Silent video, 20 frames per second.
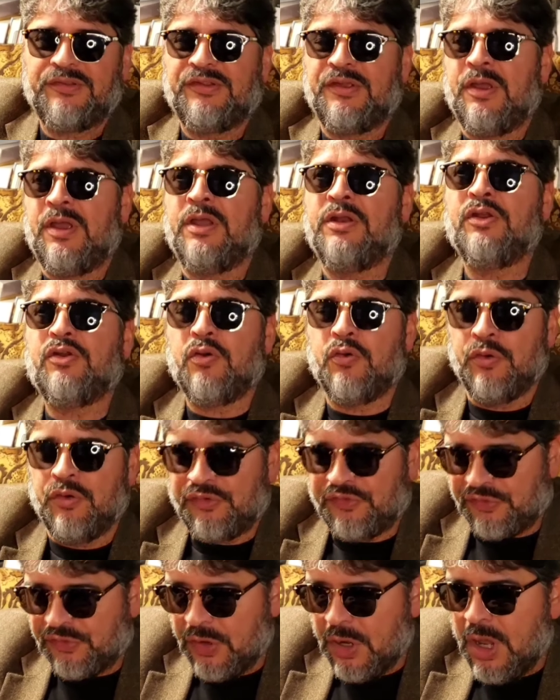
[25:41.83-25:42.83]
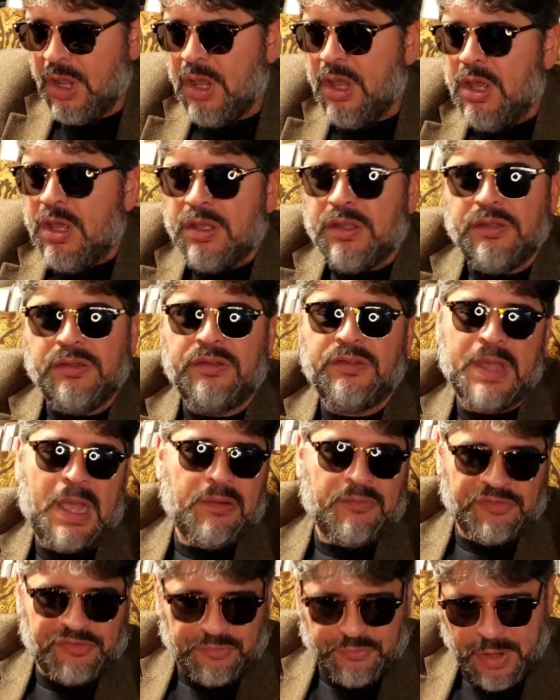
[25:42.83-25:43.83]
So, and of course,
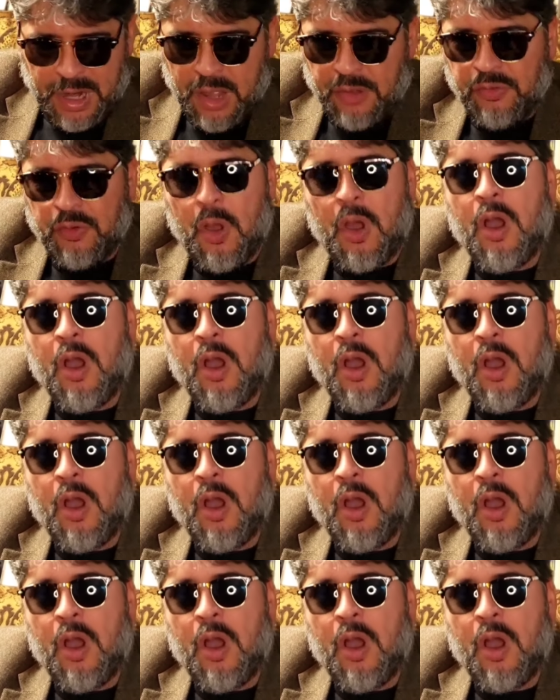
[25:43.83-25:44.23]
that was around